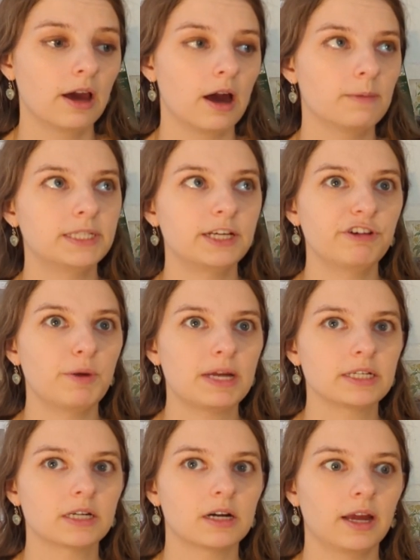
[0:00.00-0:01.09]
A materia
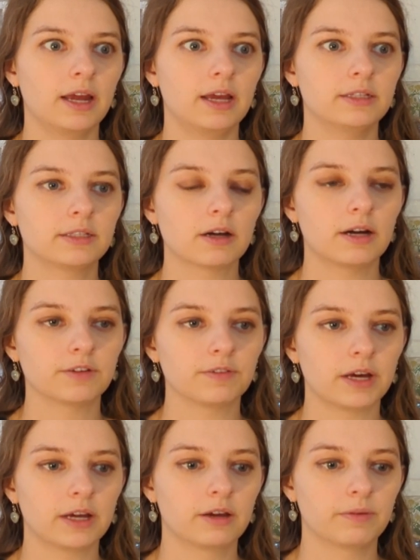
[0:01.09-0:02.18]
medica is kind of
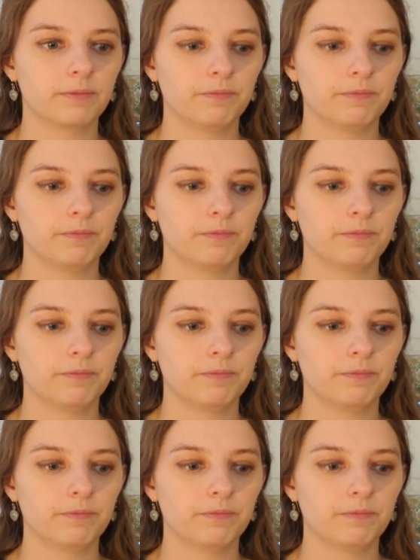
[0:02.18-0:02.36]
like,